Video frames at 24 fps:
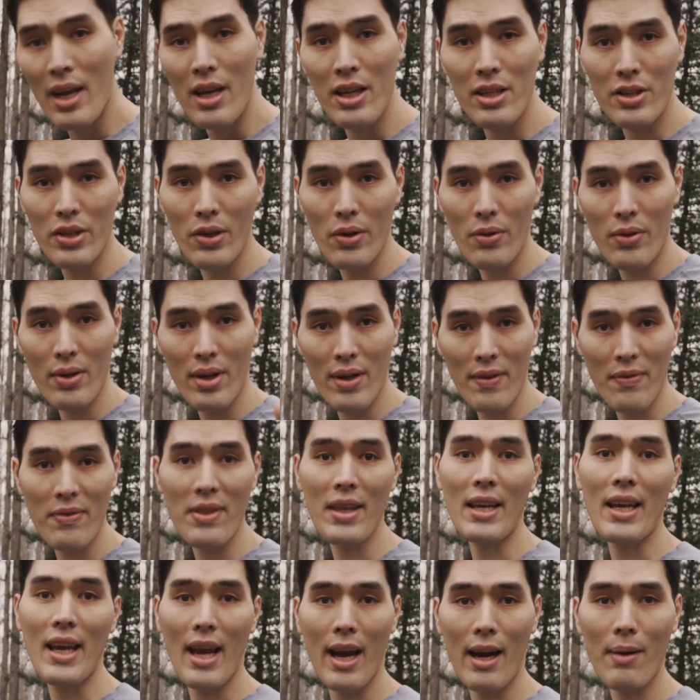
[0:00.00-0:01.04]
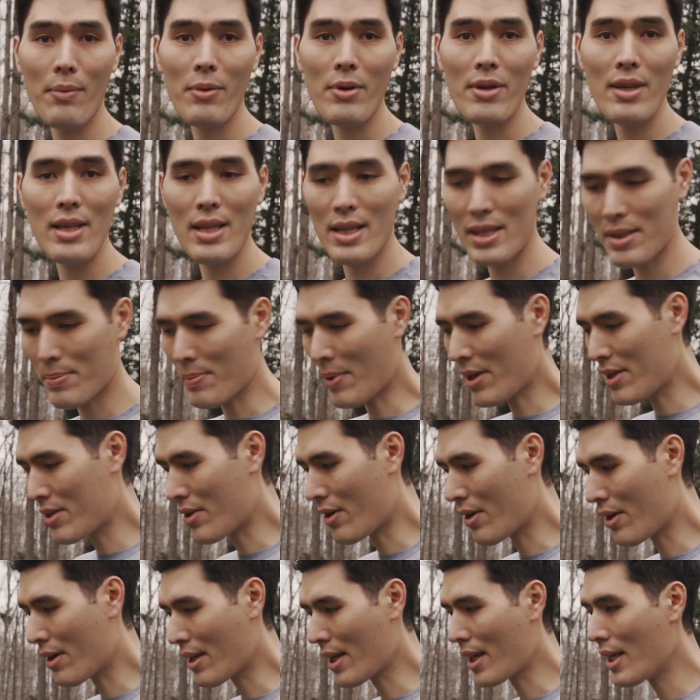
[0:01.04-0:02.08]
So if the camera is my
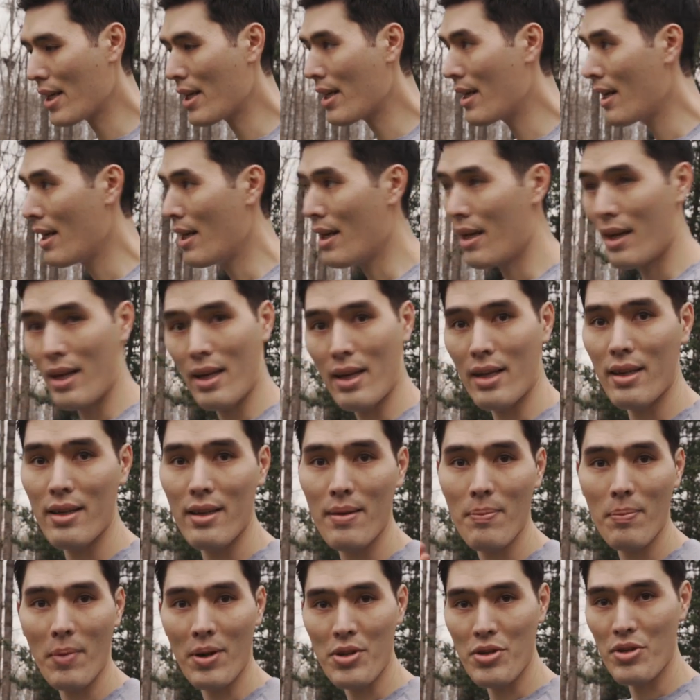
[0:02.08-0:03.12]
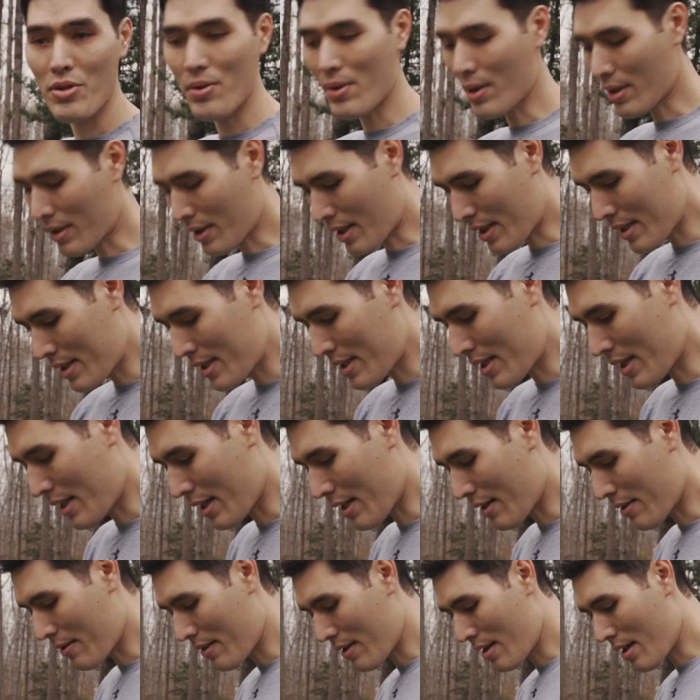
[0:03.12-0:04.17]
target and my shooting line is
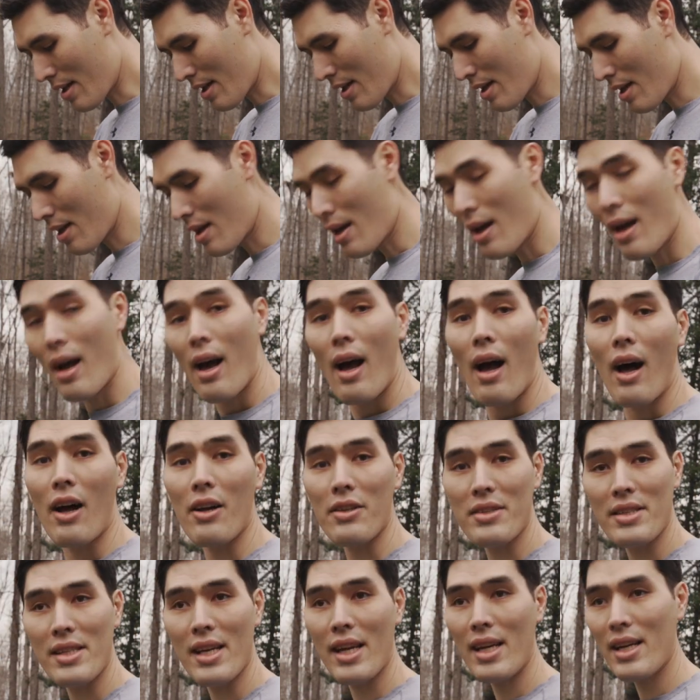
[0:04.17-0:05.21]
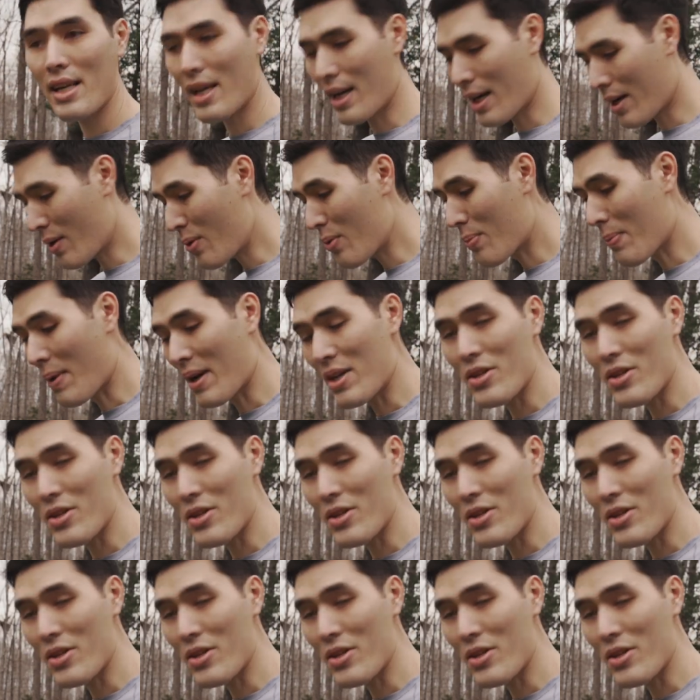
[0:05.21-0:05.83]
here, I'll stand here with my